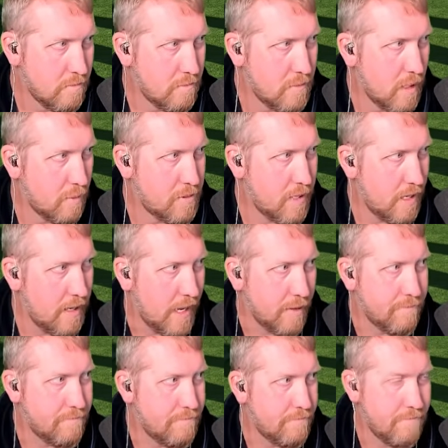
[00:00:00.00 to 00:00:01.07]
Upside down.
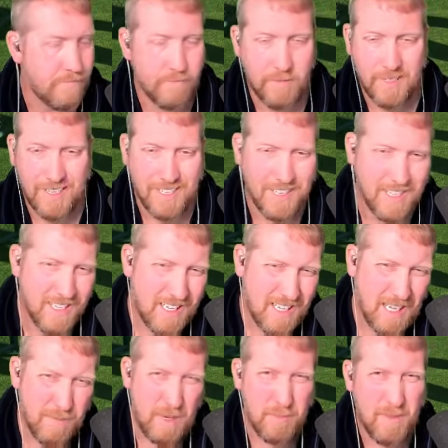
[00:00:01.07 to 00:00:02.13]

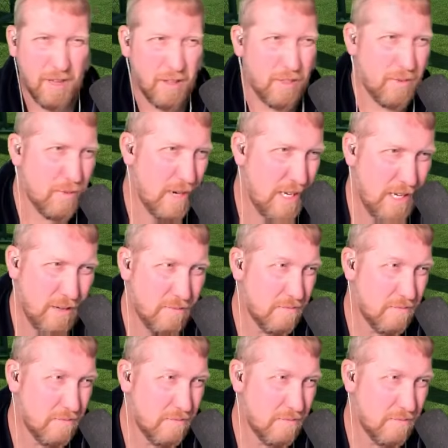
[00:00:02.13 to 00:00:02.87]
Give me about 3-4